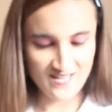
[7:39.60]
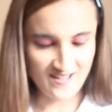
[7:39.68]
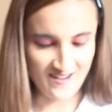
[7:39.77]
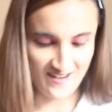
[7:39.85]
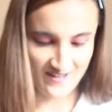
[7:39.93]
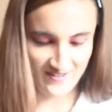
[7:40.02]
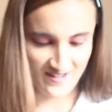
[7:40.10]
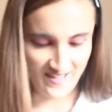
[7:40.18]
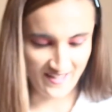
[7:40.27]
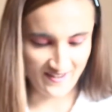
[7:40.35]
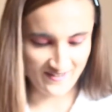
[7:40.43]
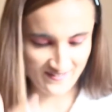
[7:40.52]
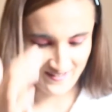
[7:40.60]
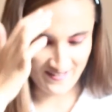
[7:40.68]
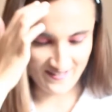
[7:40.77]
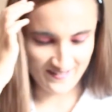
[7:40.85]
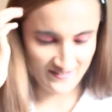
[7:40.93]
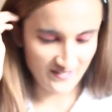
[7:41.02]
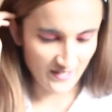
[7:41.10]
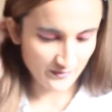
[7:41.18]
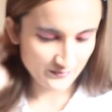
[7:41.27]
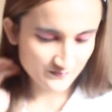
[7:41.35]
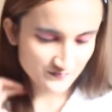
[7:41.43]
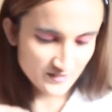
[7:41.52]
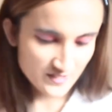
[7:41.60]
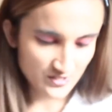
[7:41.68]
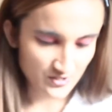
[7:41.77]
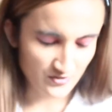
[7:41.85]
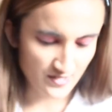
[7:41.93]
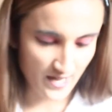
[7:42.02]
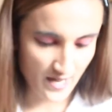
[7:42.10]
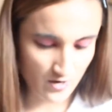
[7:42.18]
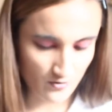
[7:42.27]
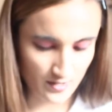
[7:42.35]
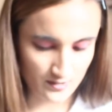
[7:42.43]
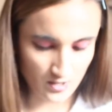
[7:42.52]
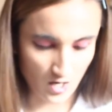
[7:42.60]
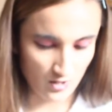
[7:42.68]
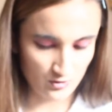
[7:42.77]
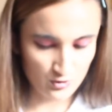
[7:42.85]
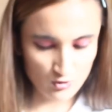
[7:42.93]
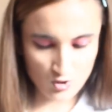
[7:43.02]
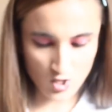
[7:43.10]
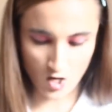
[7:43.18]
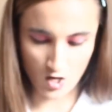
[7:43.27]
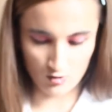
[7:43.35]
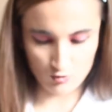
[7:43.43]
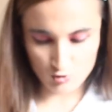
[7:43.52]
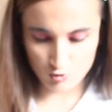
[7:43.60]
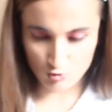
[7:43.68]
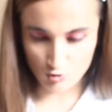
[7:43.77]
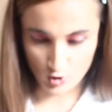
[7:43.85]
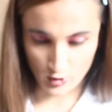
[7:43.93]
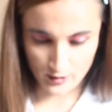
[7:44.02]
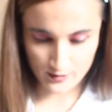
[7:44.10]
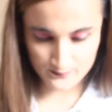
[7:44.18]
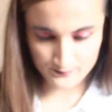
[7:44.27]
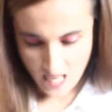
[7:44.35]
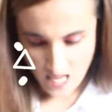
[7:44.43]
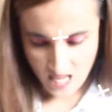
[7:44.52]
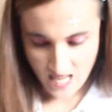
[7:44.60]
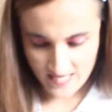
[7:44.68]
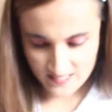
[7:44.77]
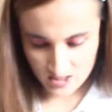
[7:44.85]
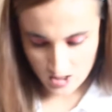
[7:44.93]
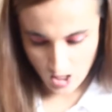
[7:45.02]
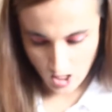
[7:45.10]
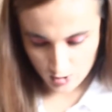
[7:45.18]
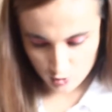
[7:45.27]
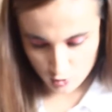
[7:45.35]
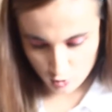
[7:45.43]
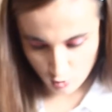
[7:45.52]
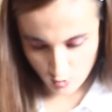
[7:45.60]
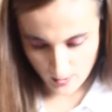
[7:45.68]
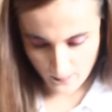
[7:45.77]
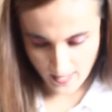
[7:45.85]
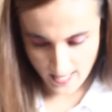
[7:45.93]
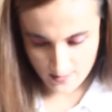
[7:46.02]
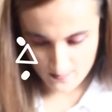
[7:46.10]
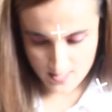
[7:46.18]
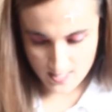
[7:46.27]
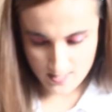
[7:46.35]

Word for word: Alright, alright, okay. So now it's on to contour. Let's contour, baby.